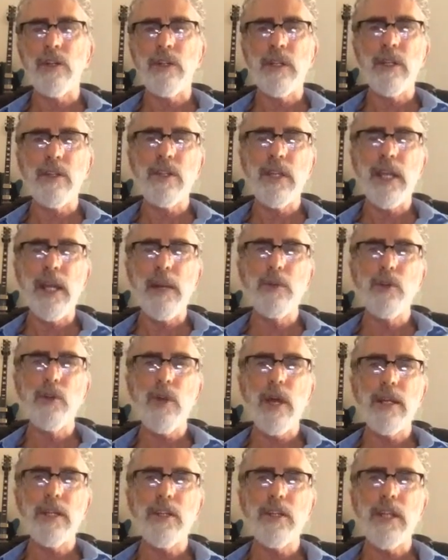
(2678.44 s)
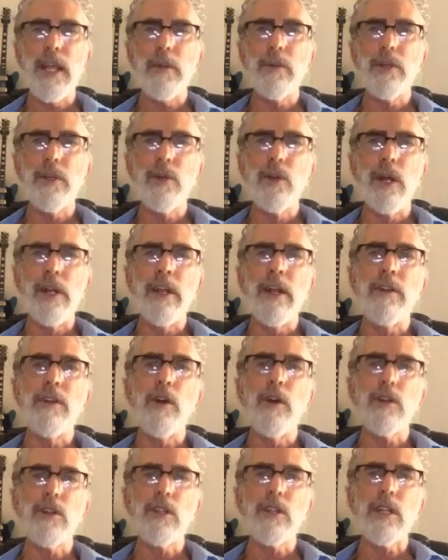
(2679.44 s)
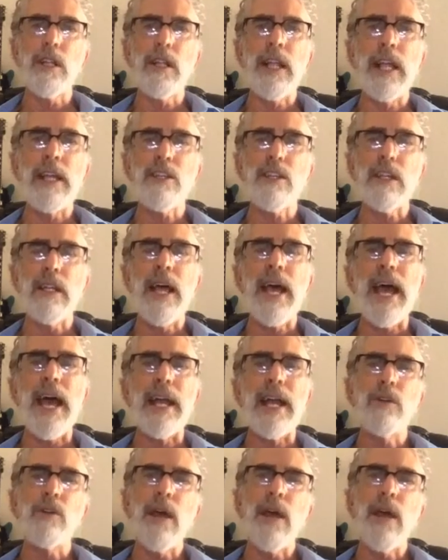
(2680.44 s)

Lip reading: Now, Sam, you try to stay where you will. Now notice the less slack.